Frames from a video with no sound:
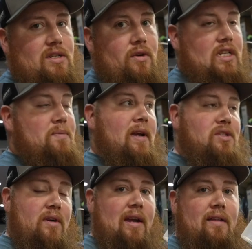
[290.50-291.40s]
tuning
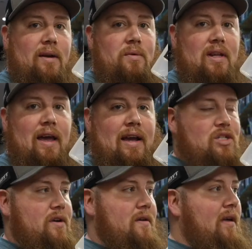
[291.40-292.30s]
spacer kit like we did
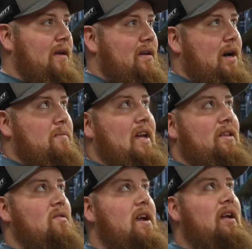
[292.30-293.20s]
last year. Um, he had
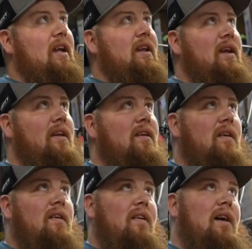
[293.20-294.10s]
the gray kit in.
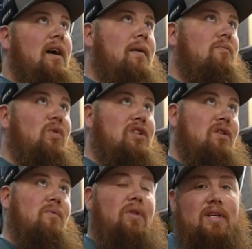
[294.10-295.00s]
Um, we
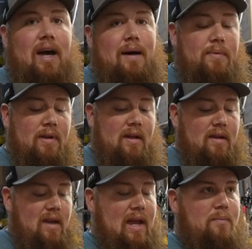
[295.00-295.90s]
started with the top
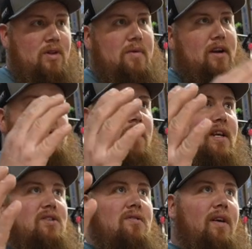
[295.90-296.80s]
and put the bigger
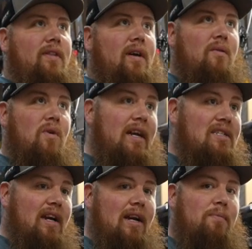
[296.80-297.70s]
spacer on the right
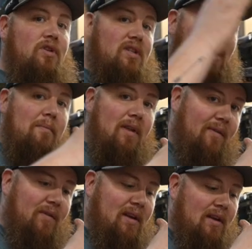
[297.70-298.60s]
side to push the cam
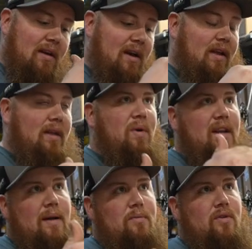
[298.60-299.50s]
left. And then we
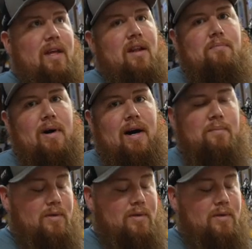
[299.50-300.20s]
ended up doing that on the bottom